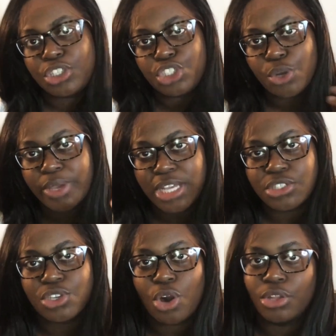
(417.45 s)

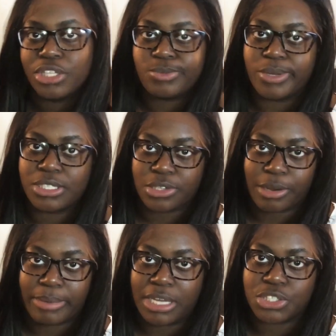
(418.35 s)
showcasing all these wigs
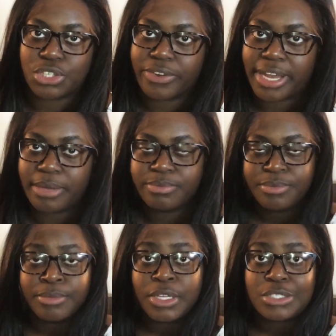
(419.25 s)
on my Instagram.
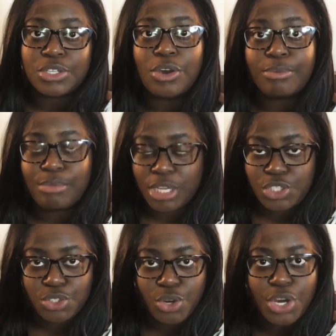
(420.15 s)
So make
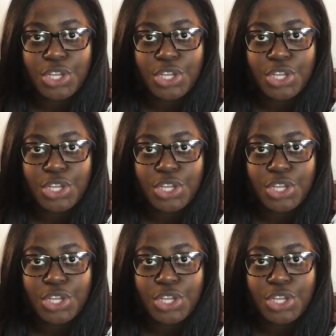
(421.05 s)
sure